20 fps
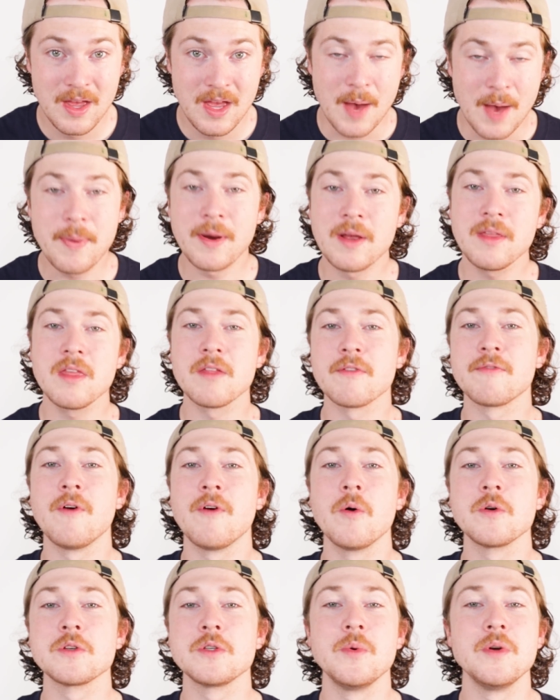Apparently the
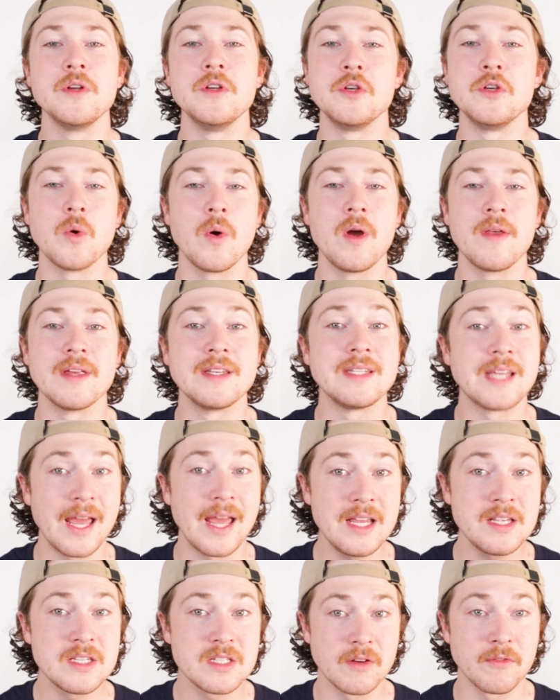folks who enjoy the
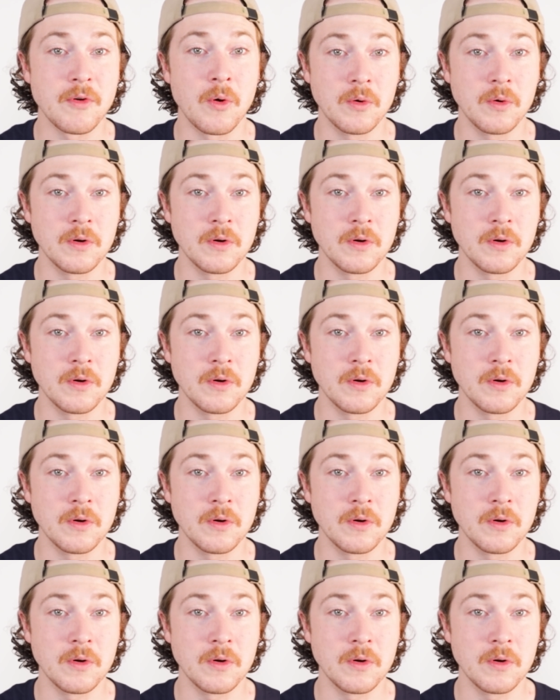taste of